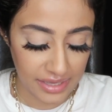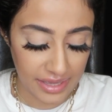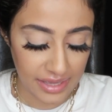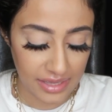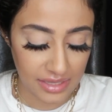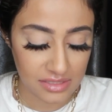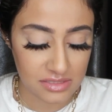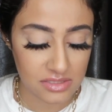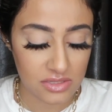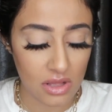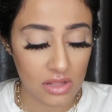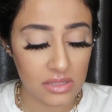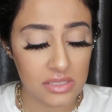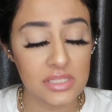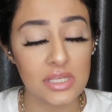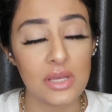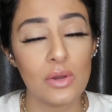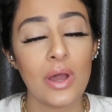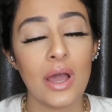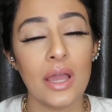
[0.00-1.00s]
And
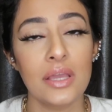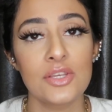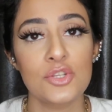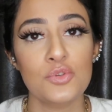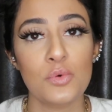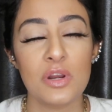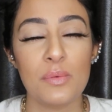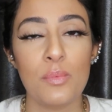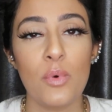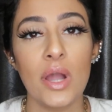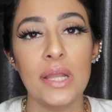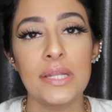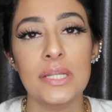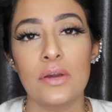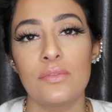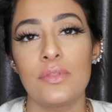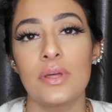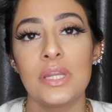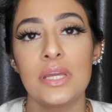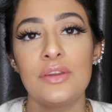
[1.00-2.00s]
also, I just want to point
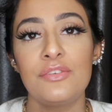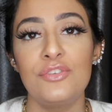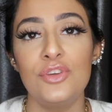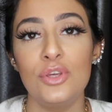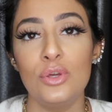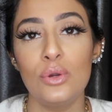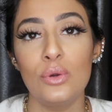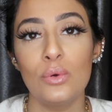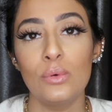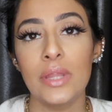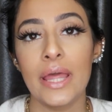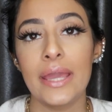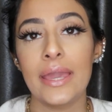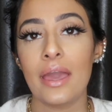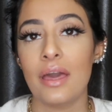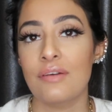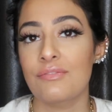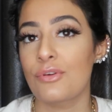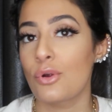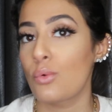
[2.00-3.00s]
out that if you
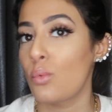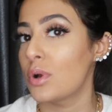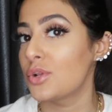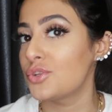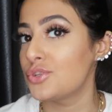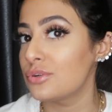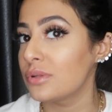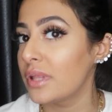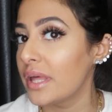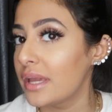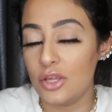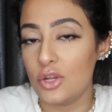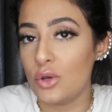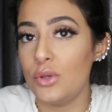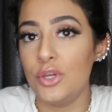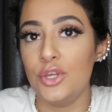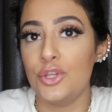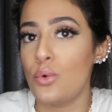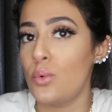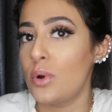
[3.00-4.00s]
like ever want to, like, you
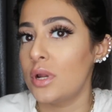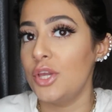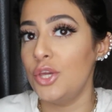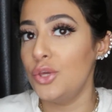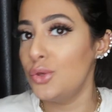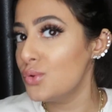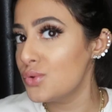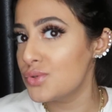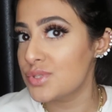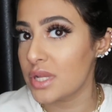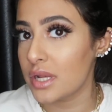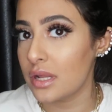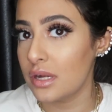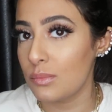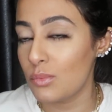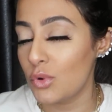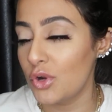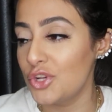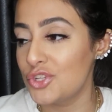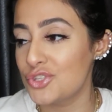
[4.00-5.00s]
don't want to use it
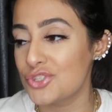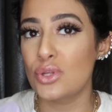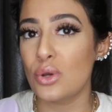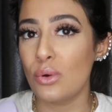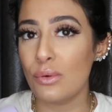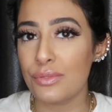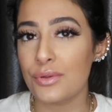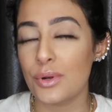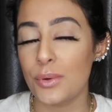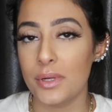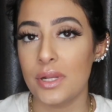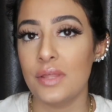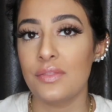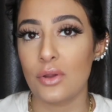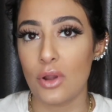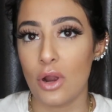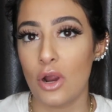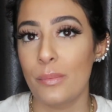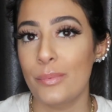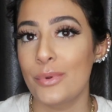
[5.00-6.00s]
anymore, you just don't throw it in
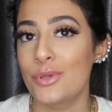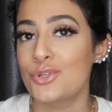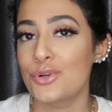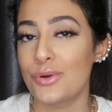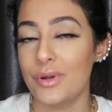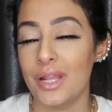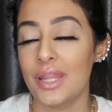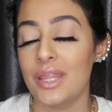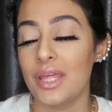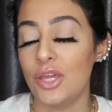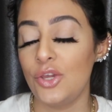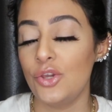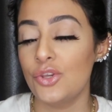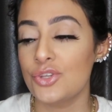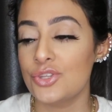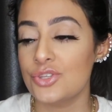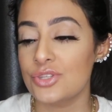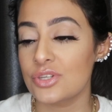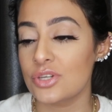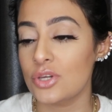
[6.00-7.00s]
the garbage or anything.
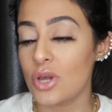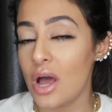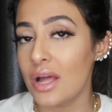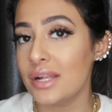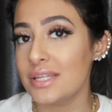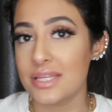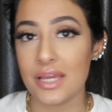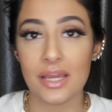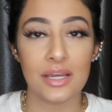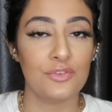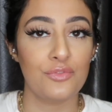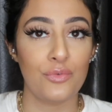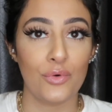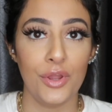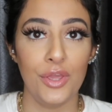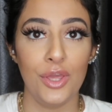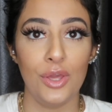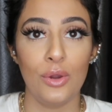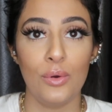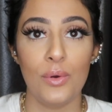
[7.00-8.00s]
You just contact
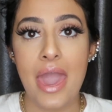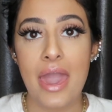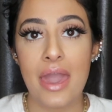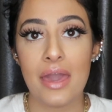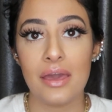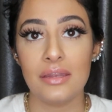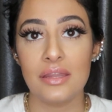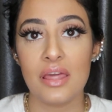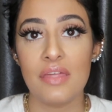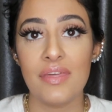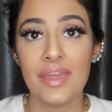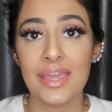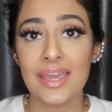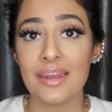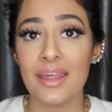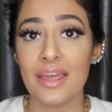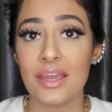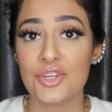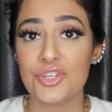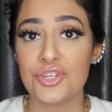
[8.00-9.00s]
FOREO, and they
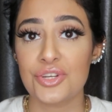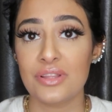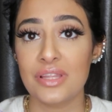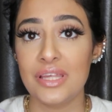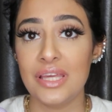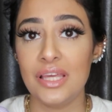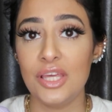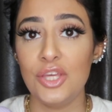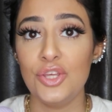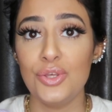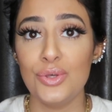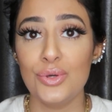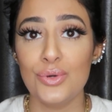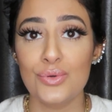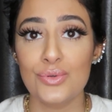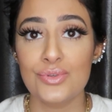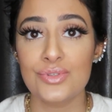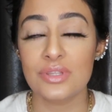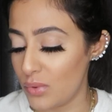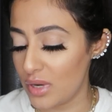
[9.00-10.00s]
can actually
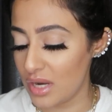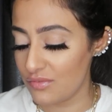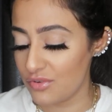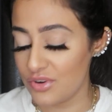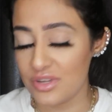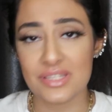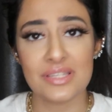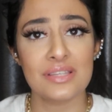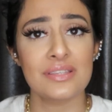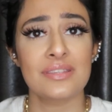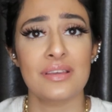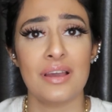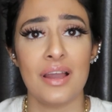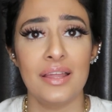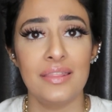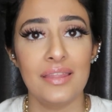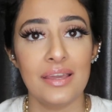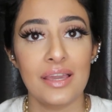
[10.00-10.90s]
use whatever is inside.